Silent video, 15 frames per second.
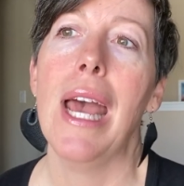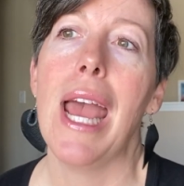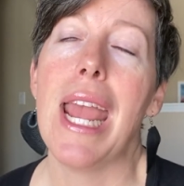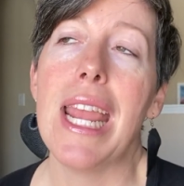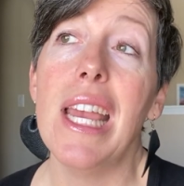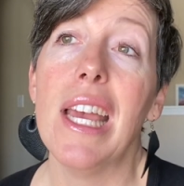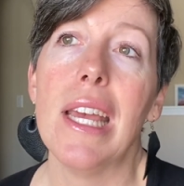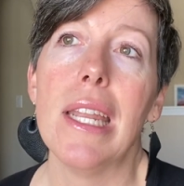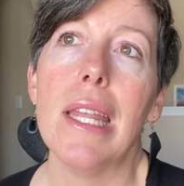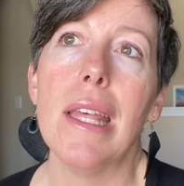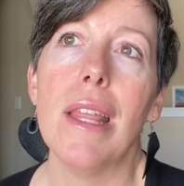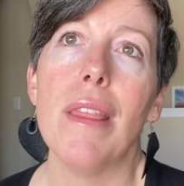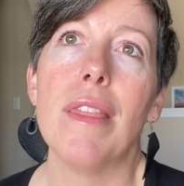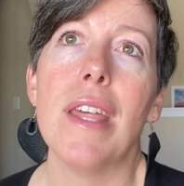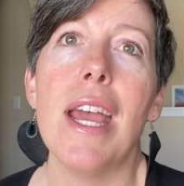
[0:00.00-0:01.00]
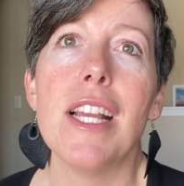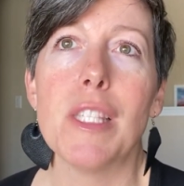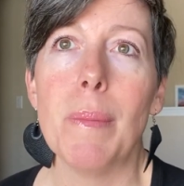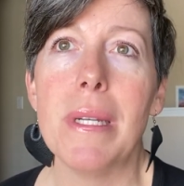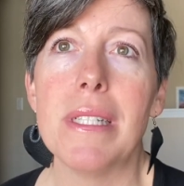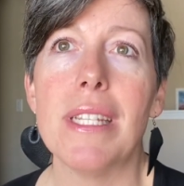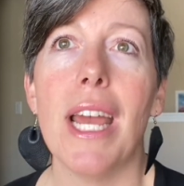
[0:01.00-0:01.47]
And the
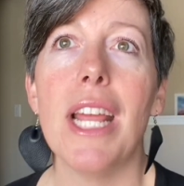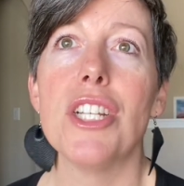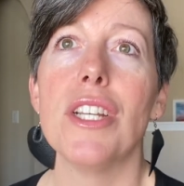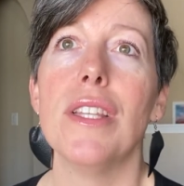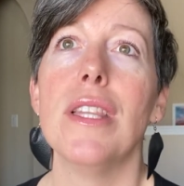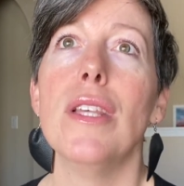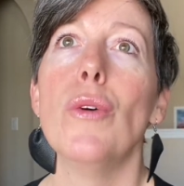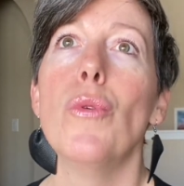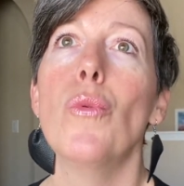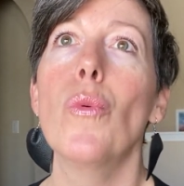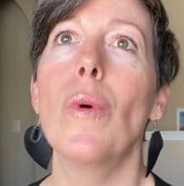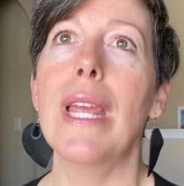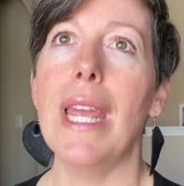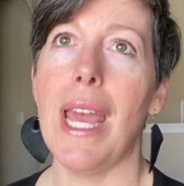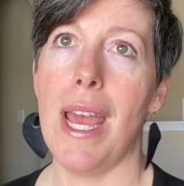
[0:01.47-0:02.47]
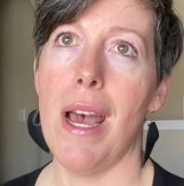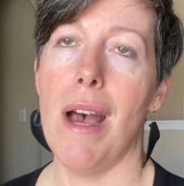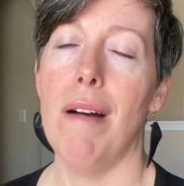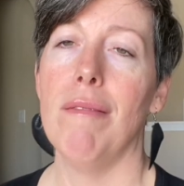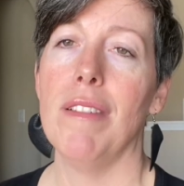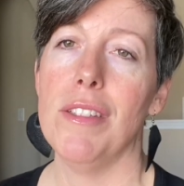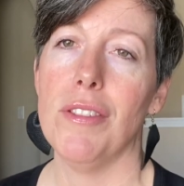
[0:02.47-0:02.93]
expectation that we
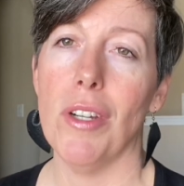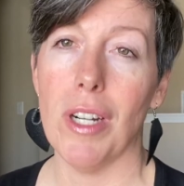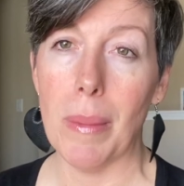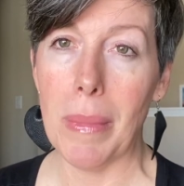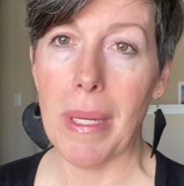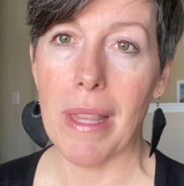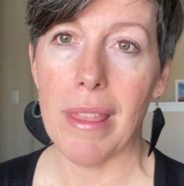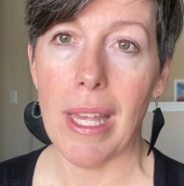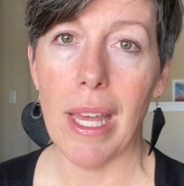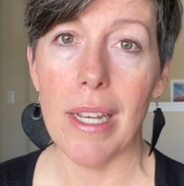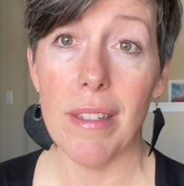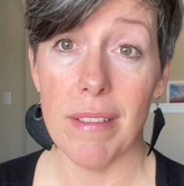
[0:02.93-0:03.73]
have, let's talk about that.